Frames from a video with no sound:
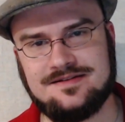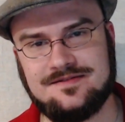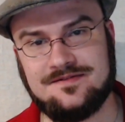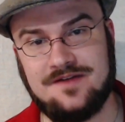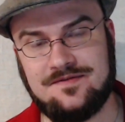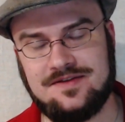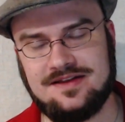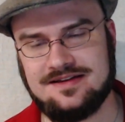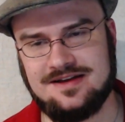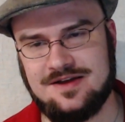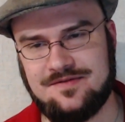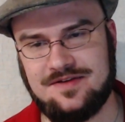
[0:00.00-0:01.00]
I feel like
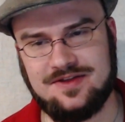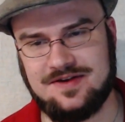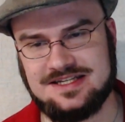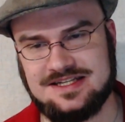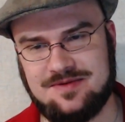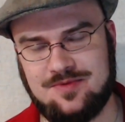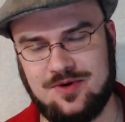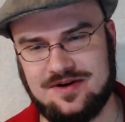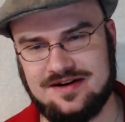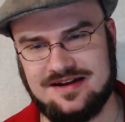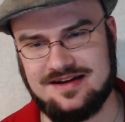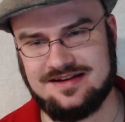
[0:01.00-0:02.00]
there has to be
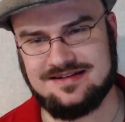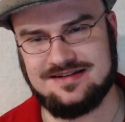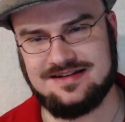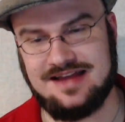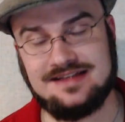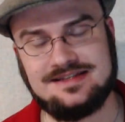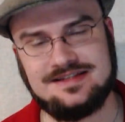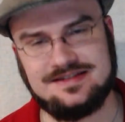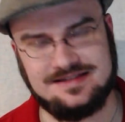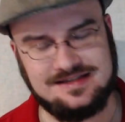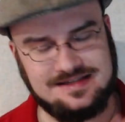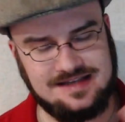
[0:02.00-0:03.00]
more. And he has
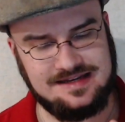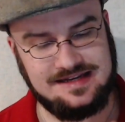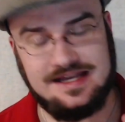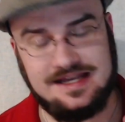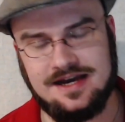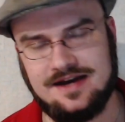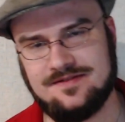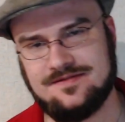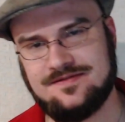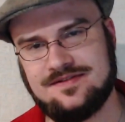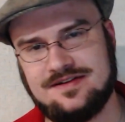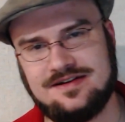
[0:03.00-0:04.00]
this idea
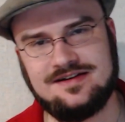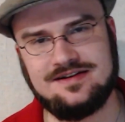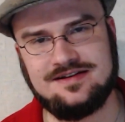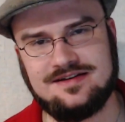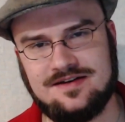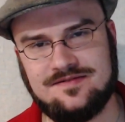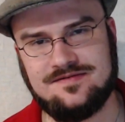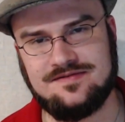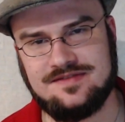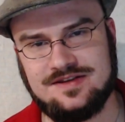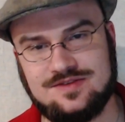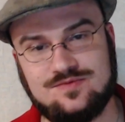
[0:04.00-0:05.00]
of
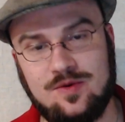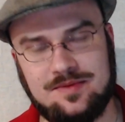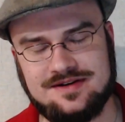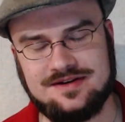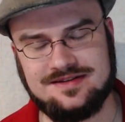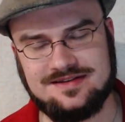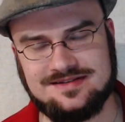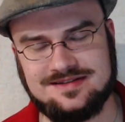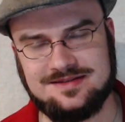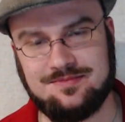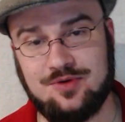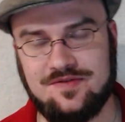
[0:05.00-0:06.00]
this woman,
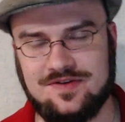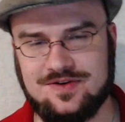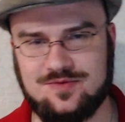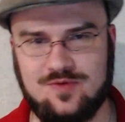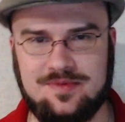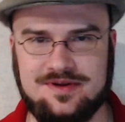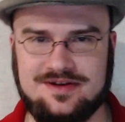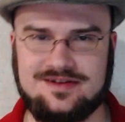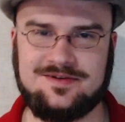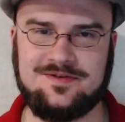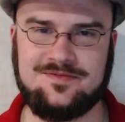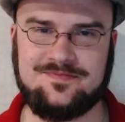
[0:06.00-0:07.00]
the perfect woman,
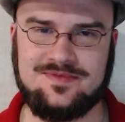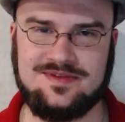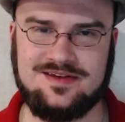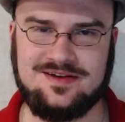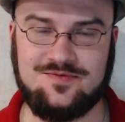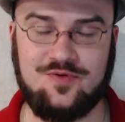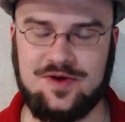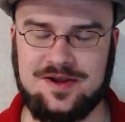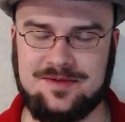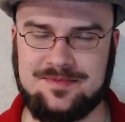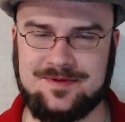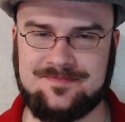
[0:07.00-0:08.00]
and for
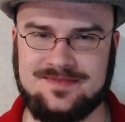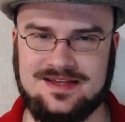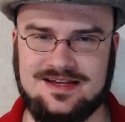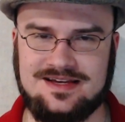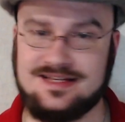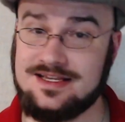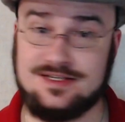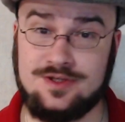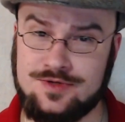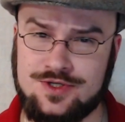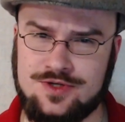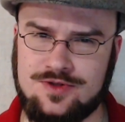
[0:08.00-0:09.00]
him, doesn't know
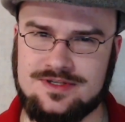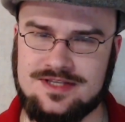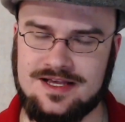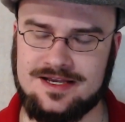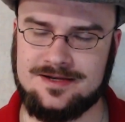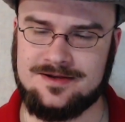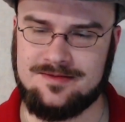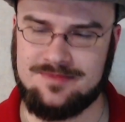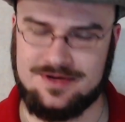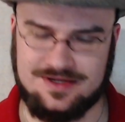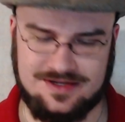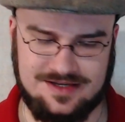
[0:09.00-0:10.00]
what she looks like,
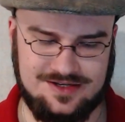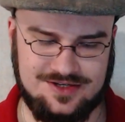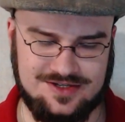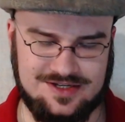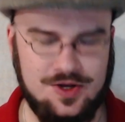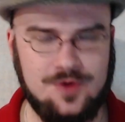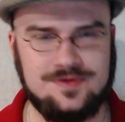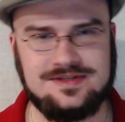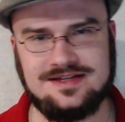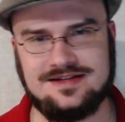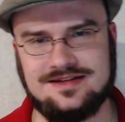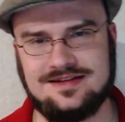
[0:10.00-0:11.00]
but he knows
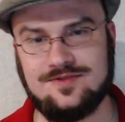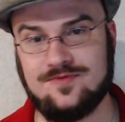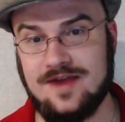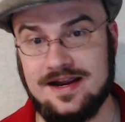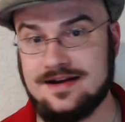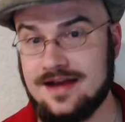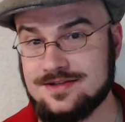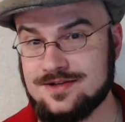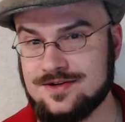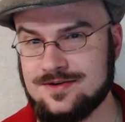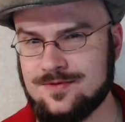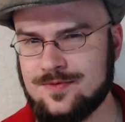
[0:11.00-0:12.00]
that he'll recognize
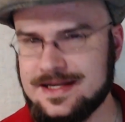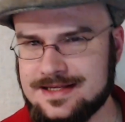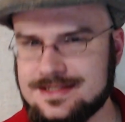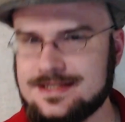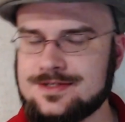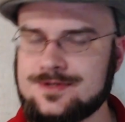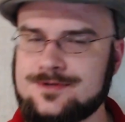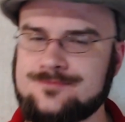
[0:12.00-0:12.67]
her when he sees her.